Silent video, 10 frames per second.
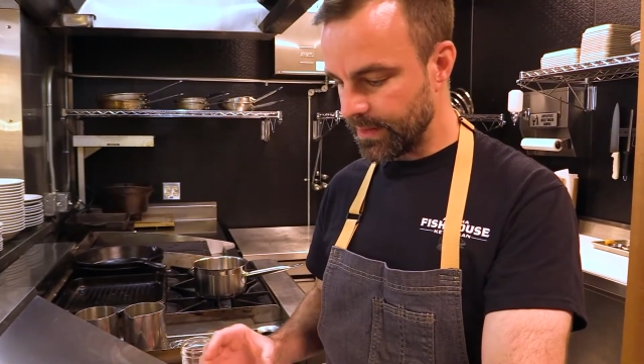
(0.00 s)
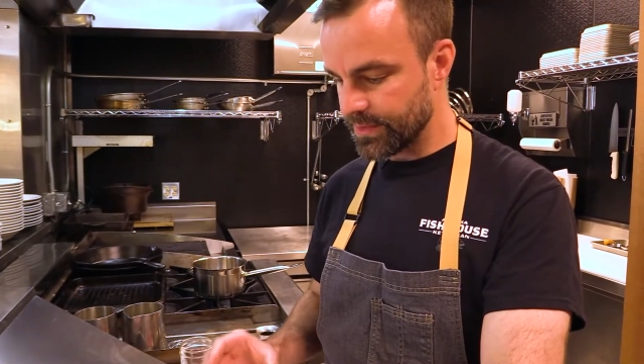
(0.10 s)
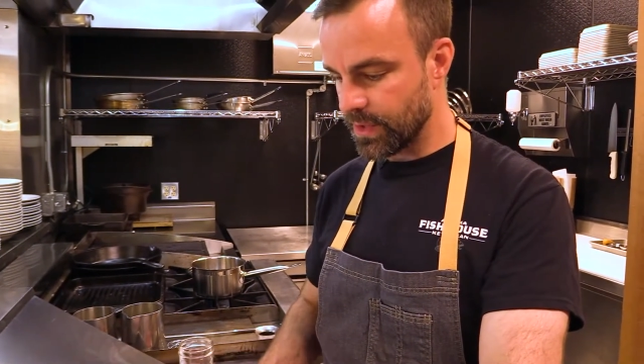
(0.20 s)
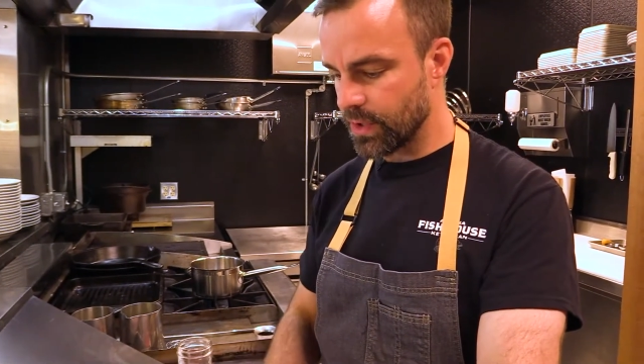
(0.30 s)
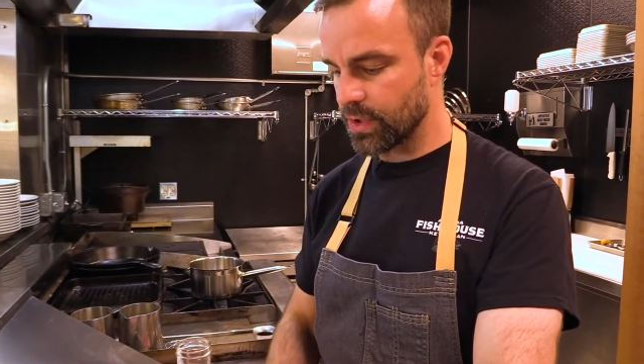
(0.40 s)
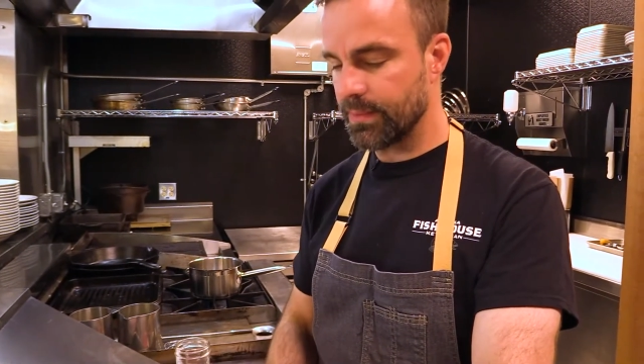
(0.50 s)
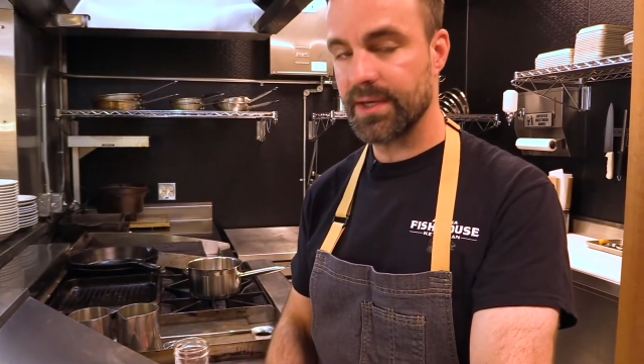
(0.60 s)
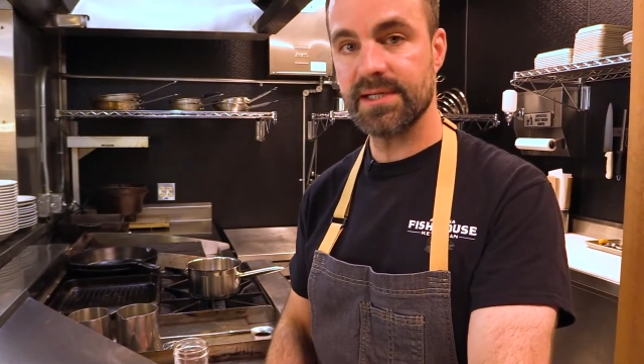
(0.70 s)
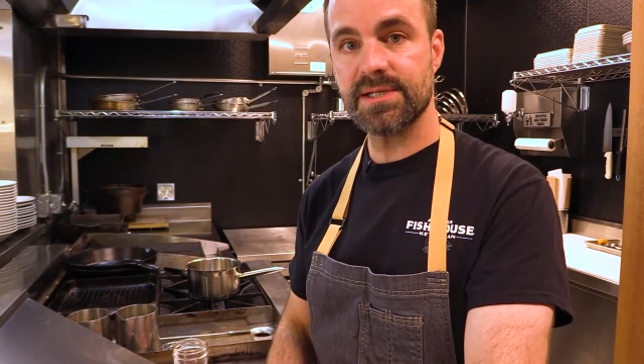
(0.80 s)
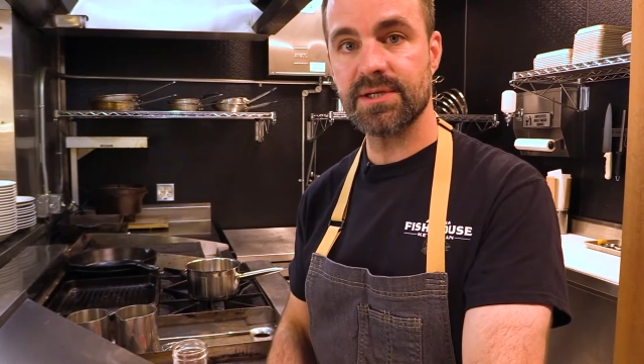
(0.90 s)
The
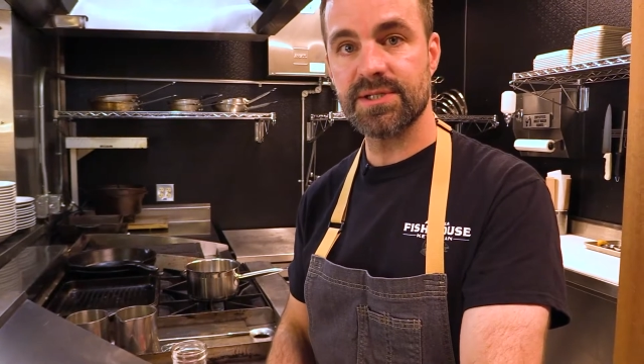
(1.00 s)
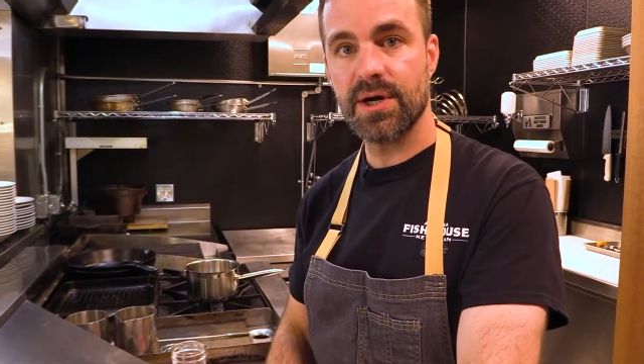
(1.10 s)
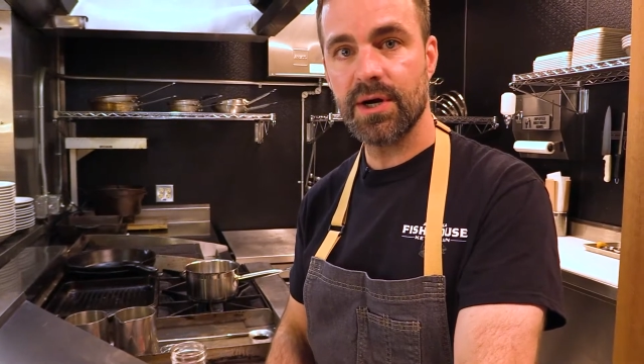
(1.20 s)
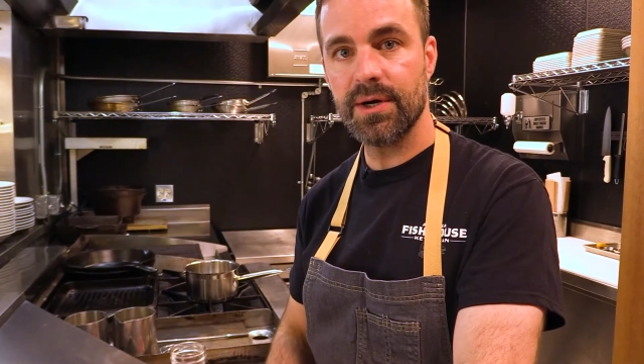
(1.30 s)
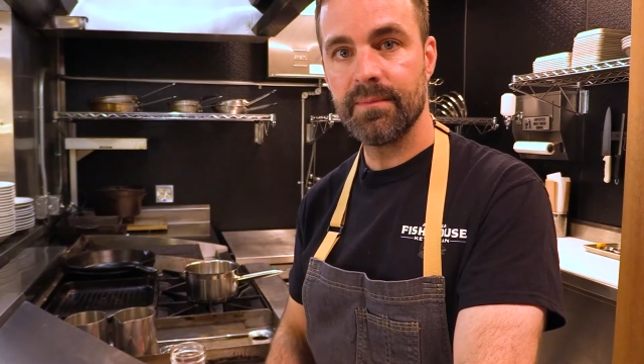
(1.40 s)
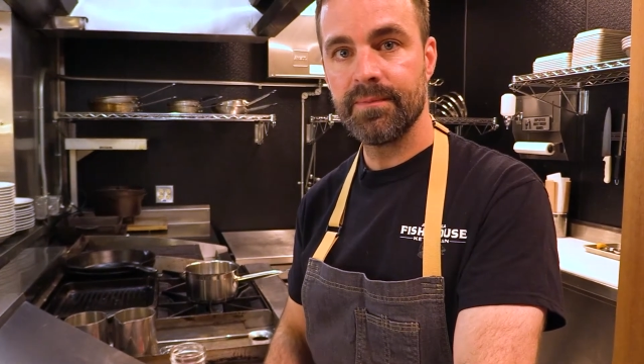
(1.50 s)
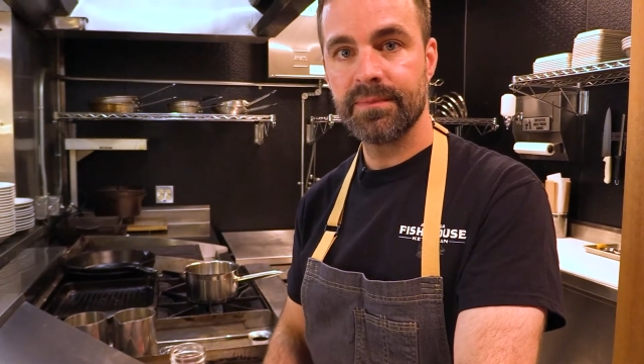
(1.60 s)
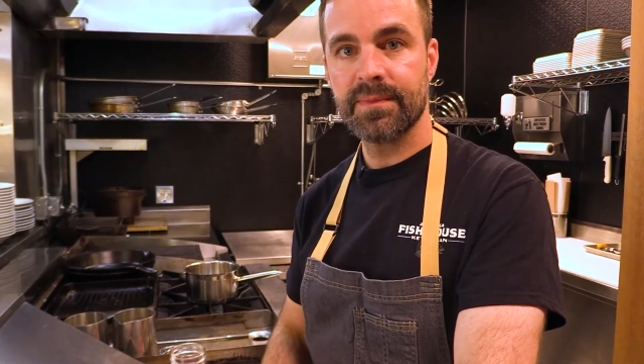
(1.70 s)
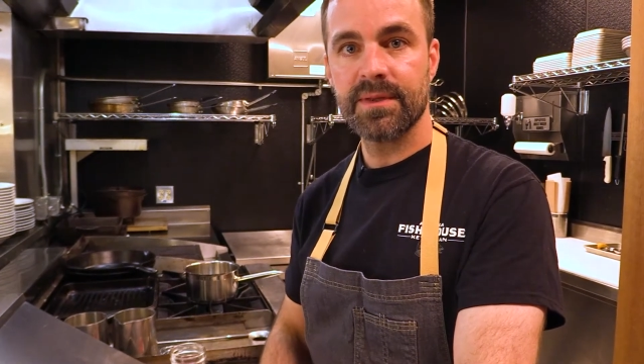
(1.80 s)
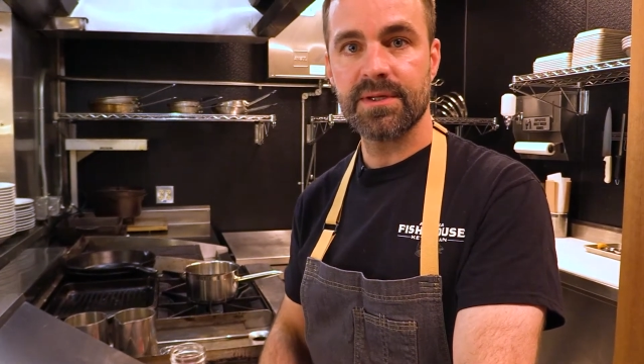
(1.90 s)
huckleberries are tart.
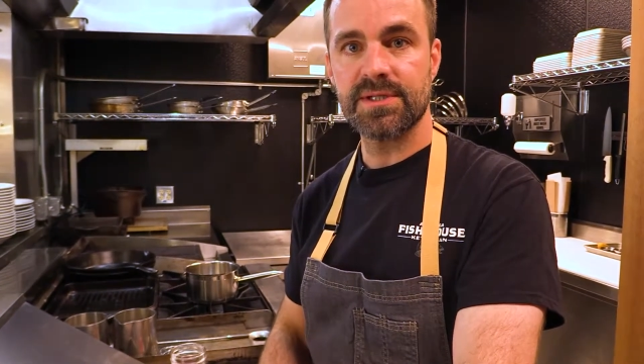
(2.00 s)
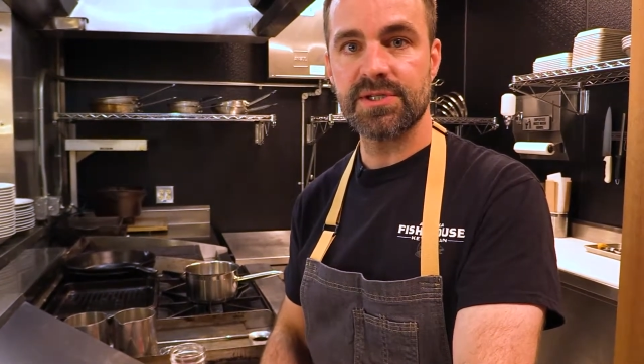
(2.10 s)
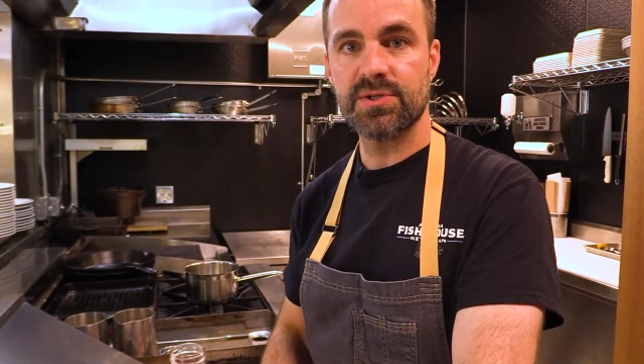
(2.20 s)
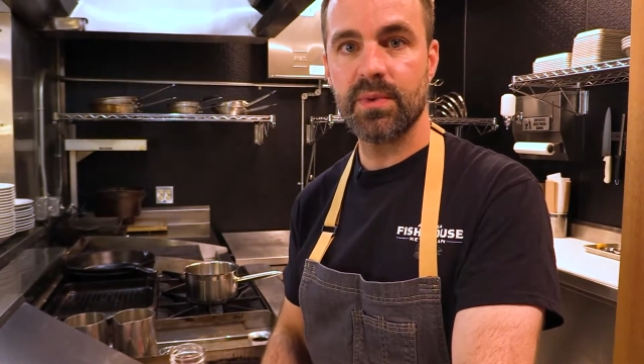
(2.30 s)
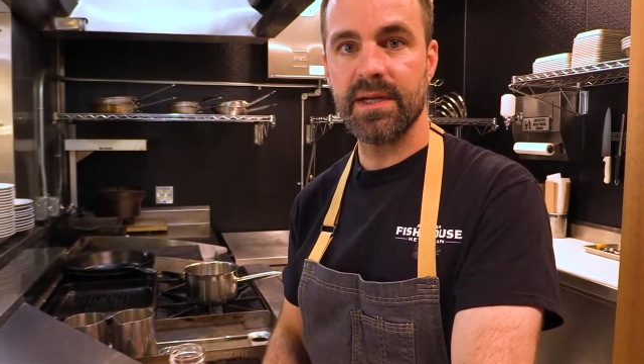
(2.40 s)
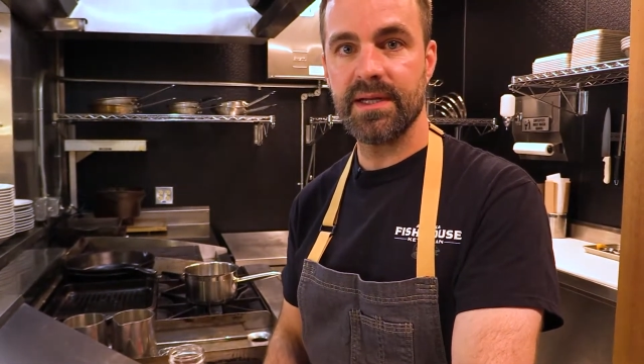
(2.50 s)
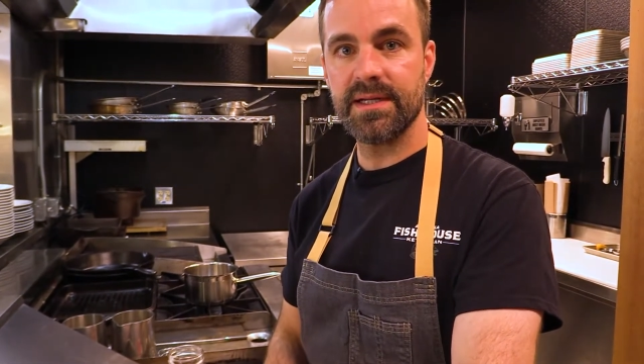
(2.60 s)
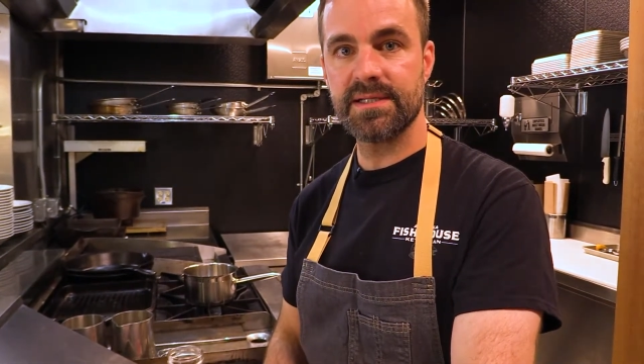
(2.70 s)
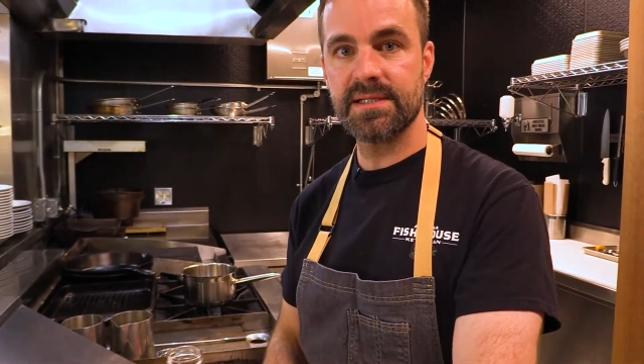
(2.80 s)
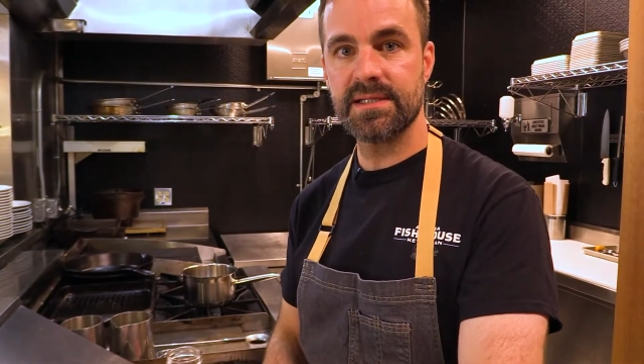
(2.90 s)
There's a
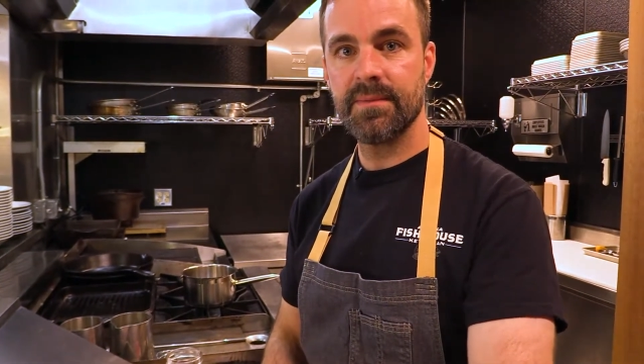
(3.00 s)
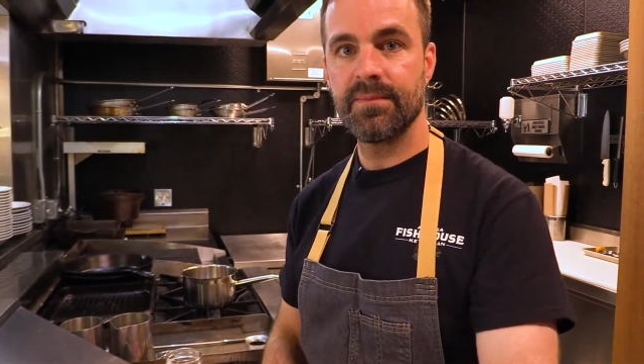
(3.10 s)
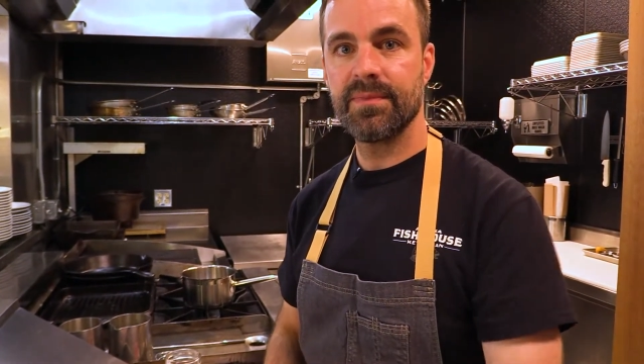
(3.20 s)
sweetness,